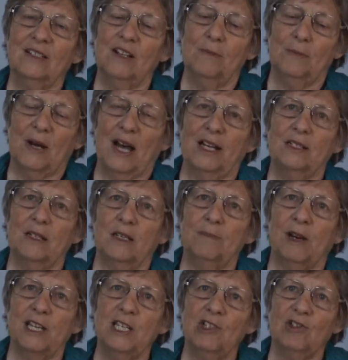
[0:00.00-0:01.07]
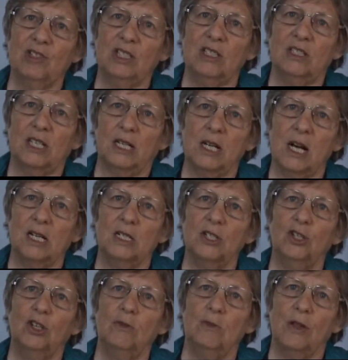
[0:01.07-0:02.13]
it combined my interest in
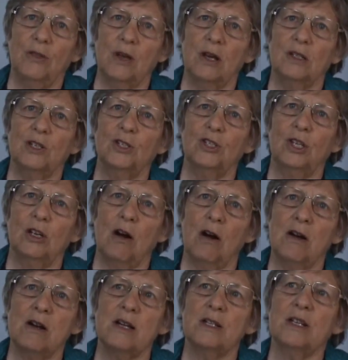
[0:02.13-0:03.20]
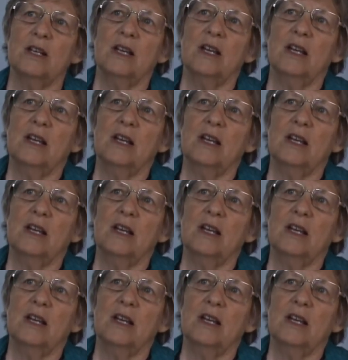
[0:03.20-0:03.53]
psychology, mythology, art,